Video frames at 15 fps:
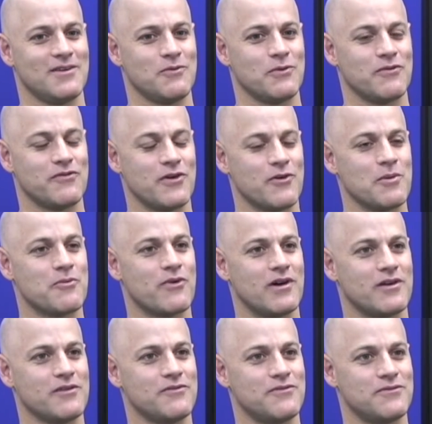we're very
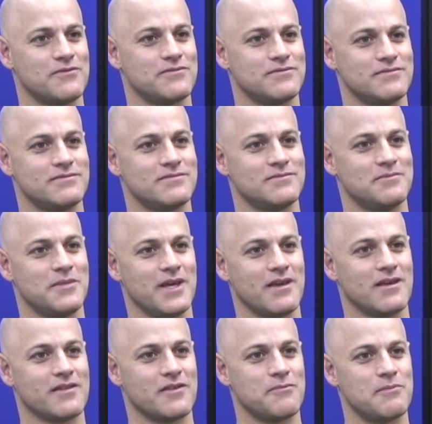proud of
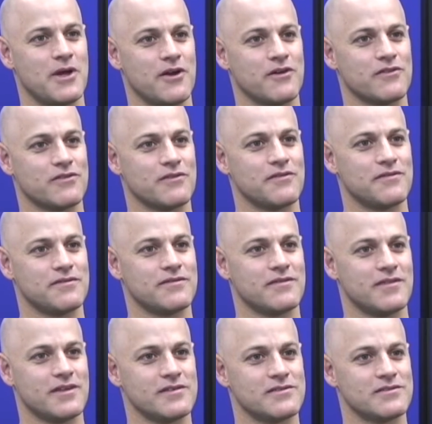being the parents of
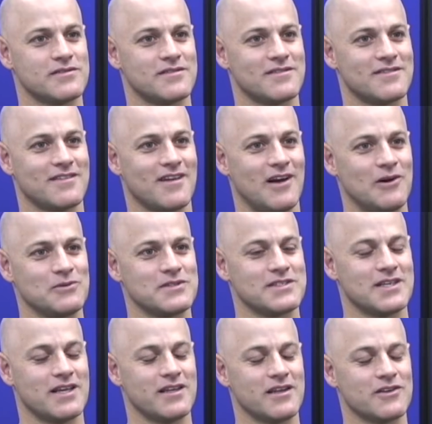these
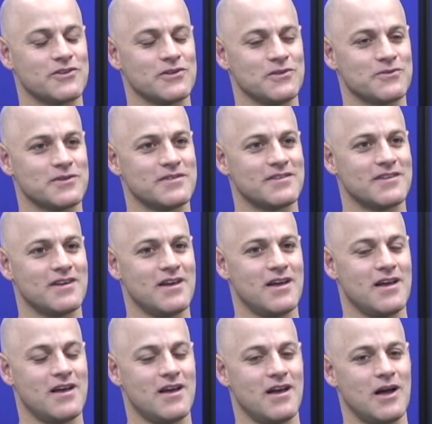outstanding children.
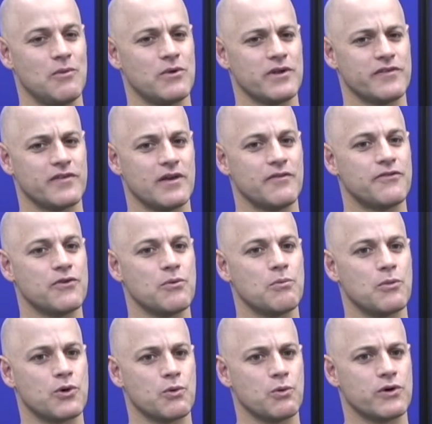I want to say a few
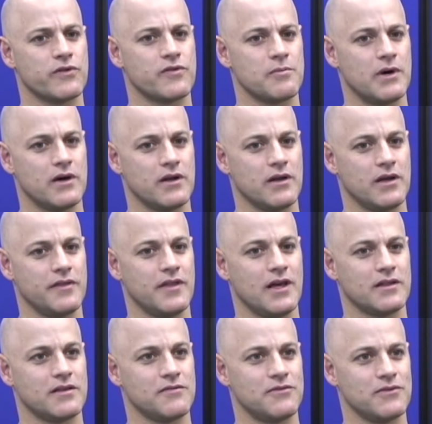more words about
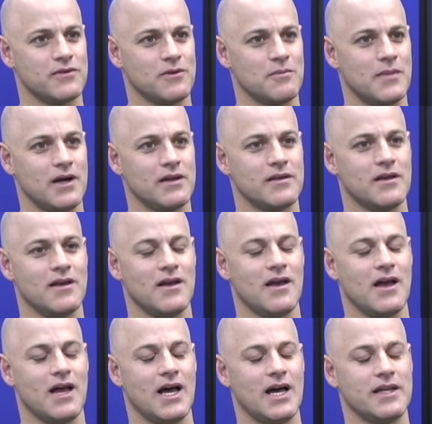Anat, if you don't mind.
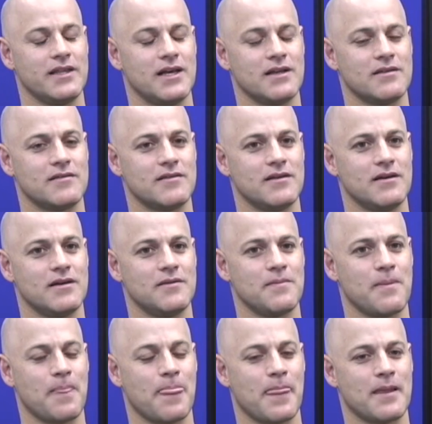Anat
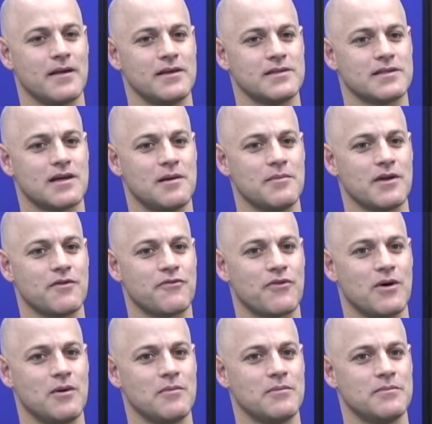is coming
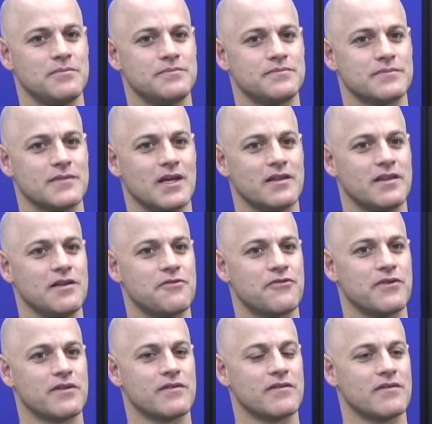from a
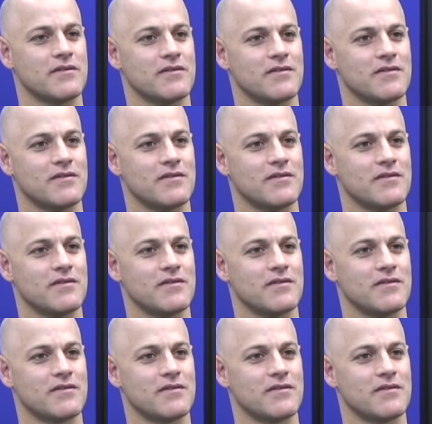different